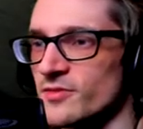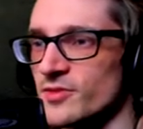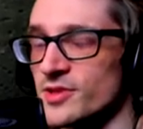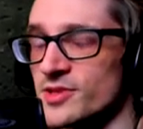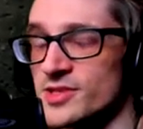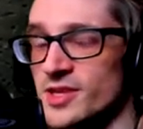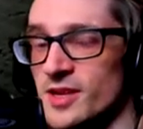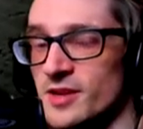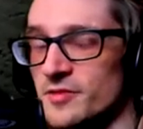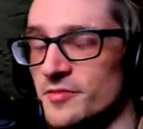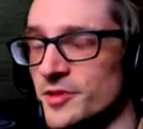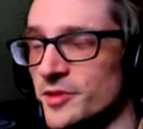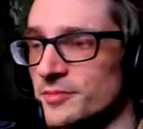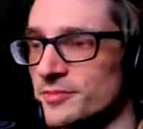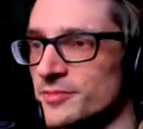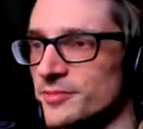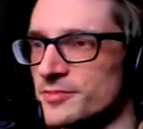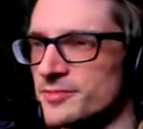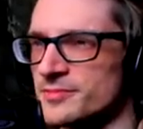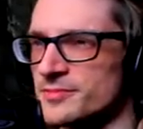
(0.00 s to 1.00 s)
for the sake of
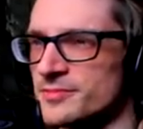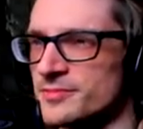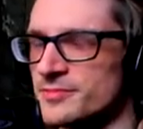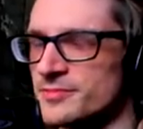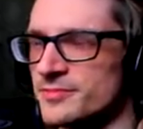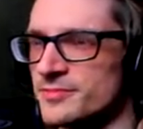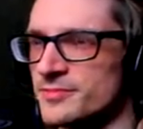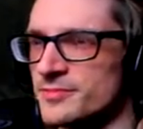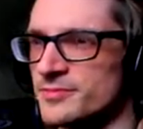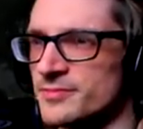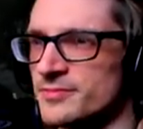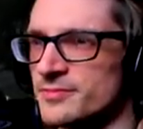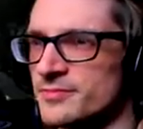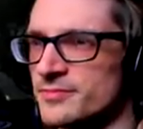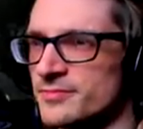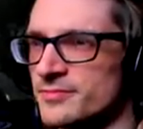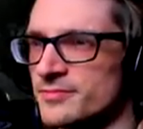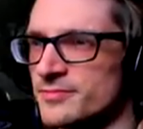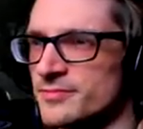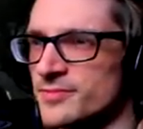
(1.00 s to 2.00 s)

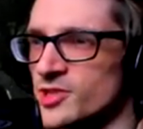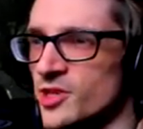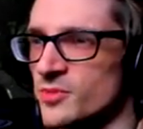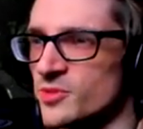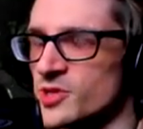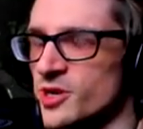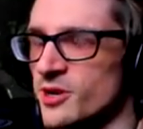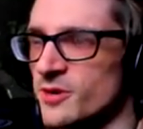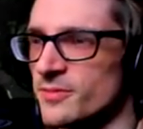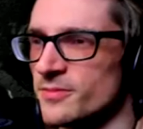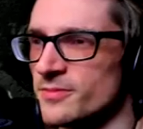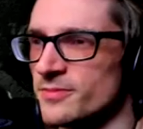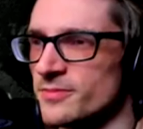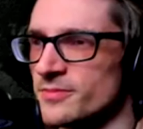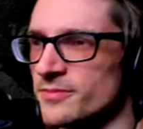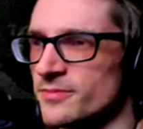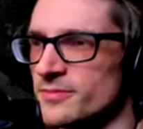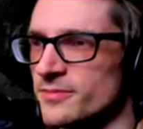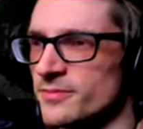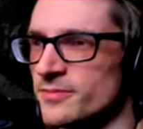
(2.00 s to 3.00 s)
it. Jump scare?
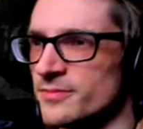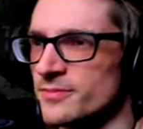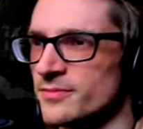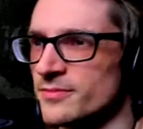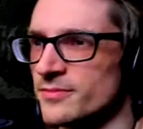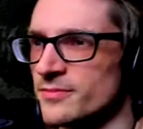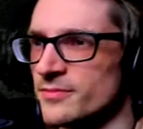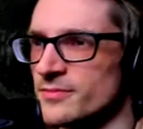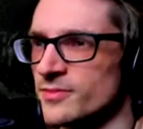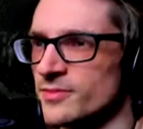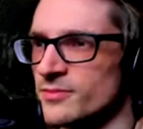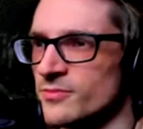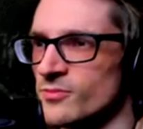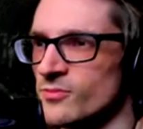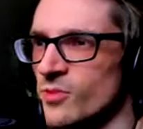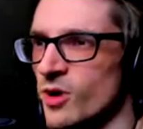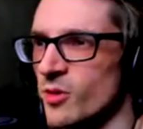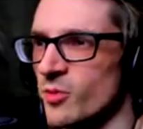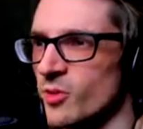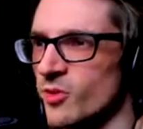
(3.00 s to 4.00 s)

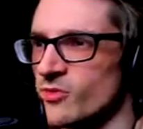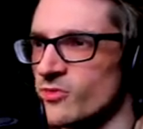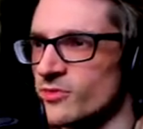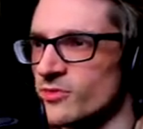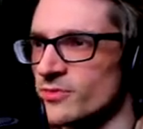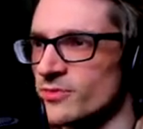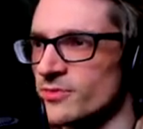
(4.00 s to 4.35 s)
Werewolf?